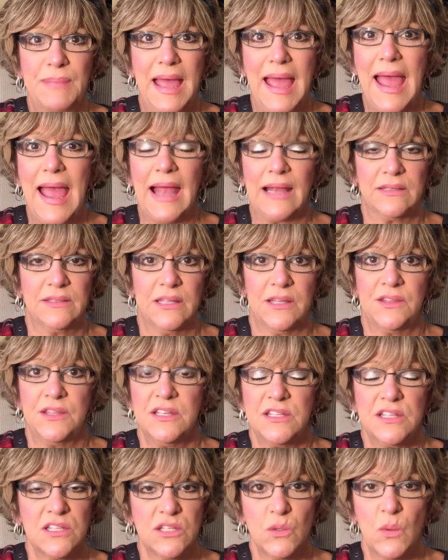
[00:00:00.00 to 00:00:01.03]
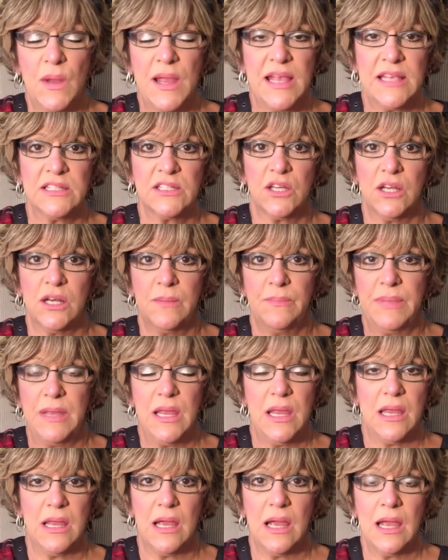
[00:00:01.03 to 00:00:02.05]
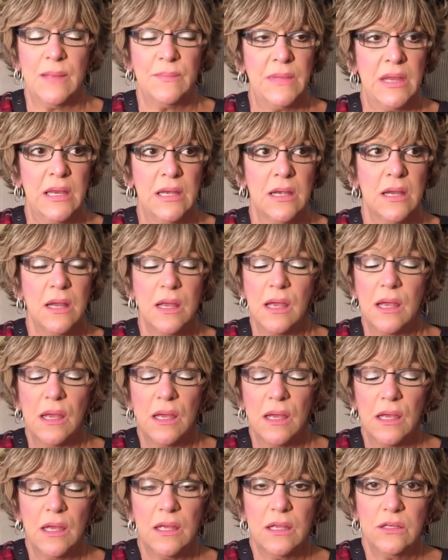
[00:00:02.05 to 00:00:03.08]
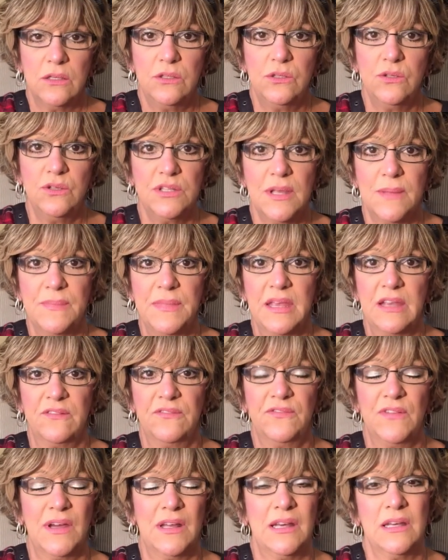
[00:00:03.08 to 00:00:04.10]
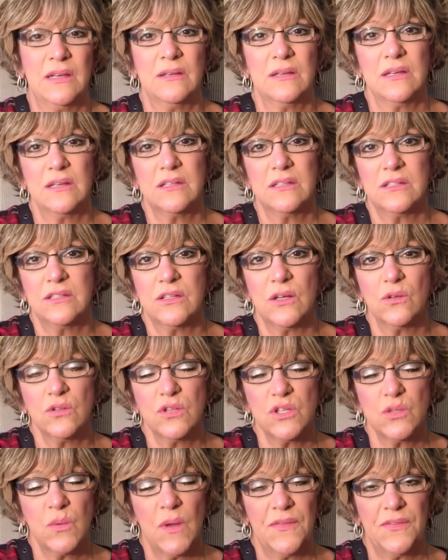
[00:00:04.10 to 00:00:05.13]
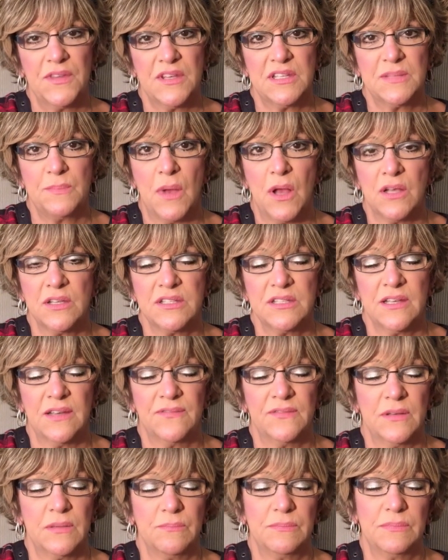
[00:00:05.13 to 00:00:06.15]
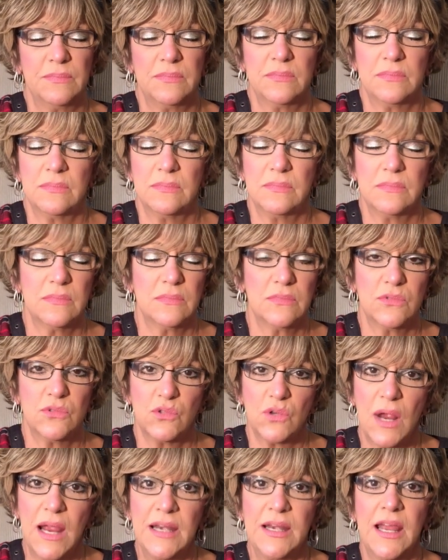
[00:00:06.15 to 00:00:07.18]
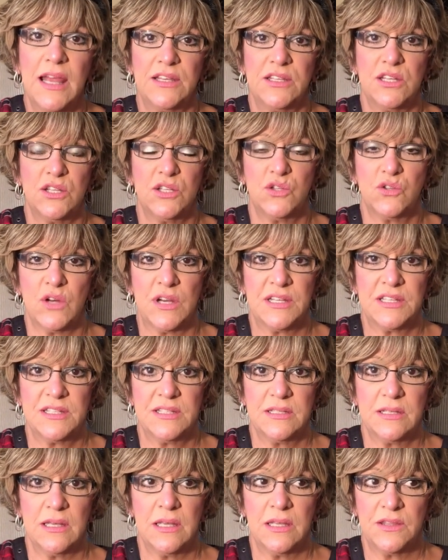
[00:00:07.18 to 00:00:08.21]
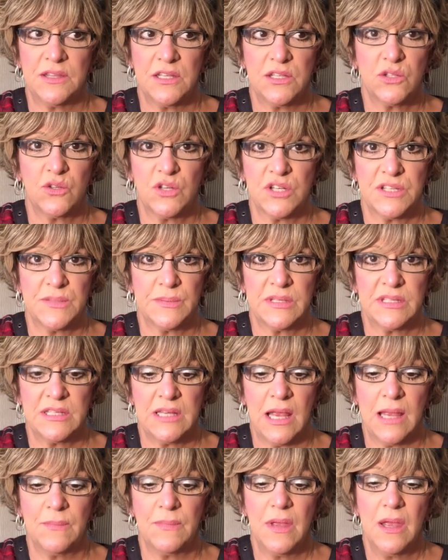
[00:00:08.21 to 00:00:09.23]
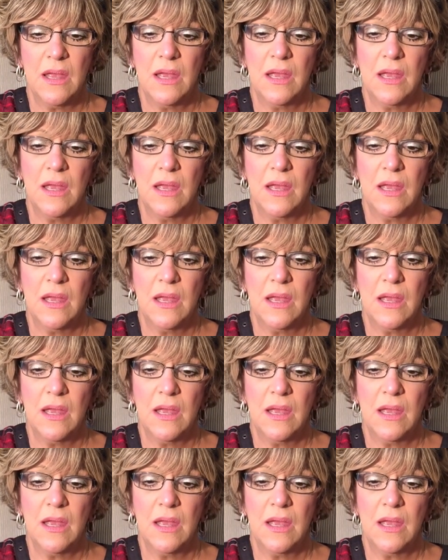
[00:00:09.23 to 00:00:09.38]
pact that this is the way it's going to be. I mean, do something fun and don't sweat the small stuff and try not to stress at this Christmas time.